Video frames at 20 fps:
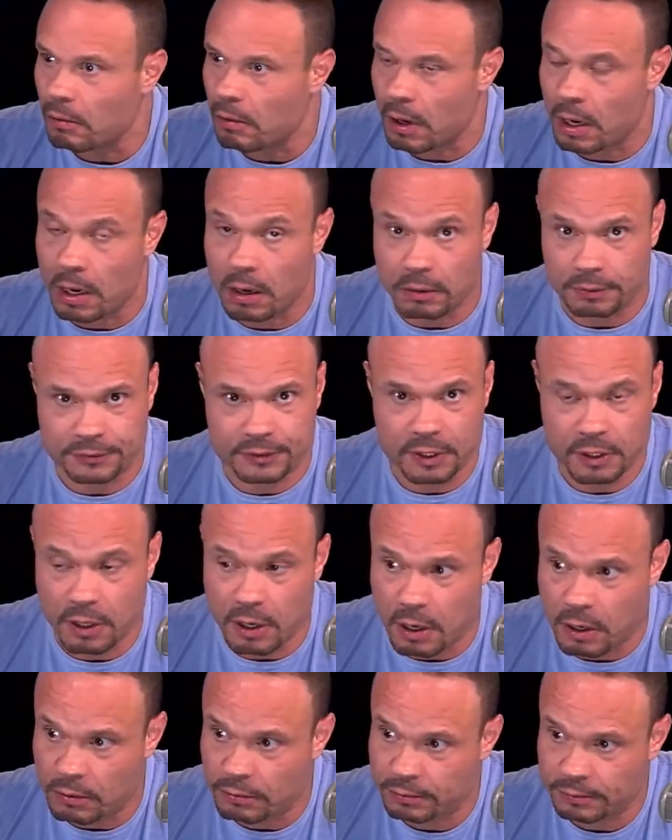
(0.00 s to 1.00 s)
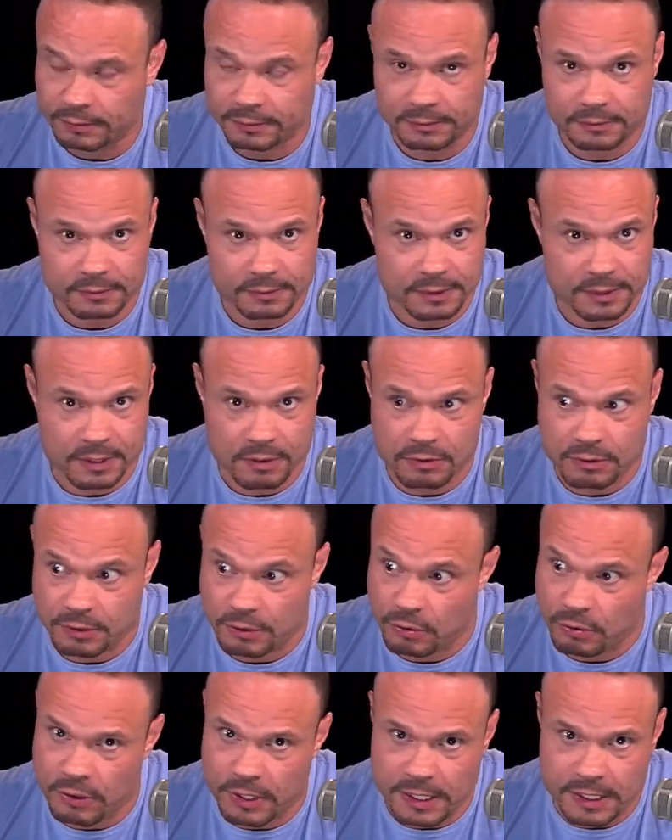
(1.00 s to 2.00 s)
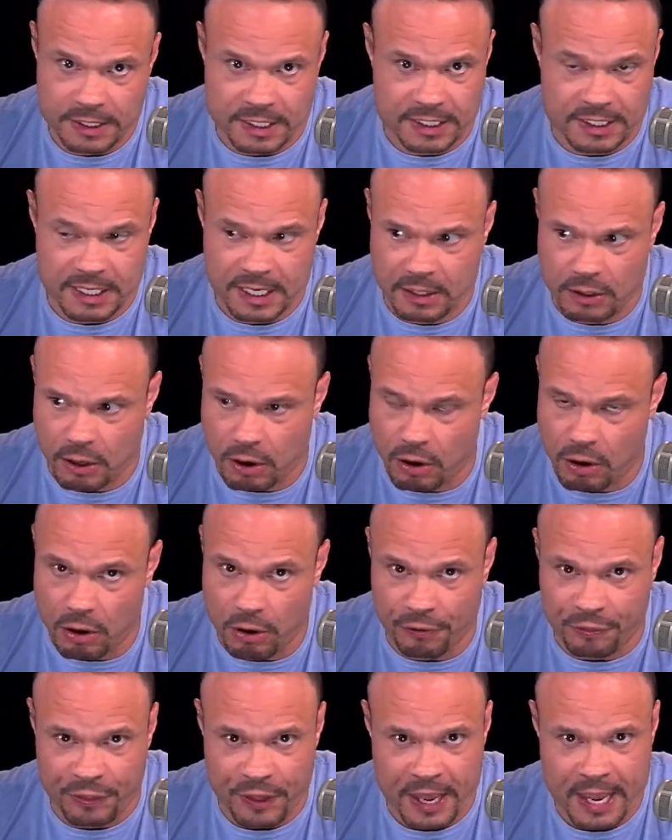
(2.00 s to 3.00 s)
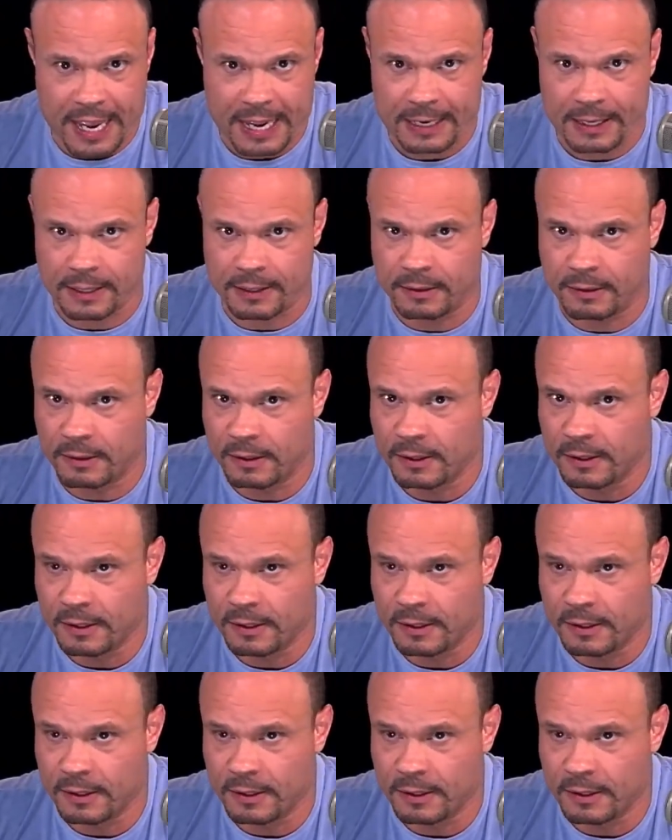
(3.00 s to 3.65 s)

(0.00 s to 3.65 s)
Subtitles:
Oh, you didn't see the whole thing, and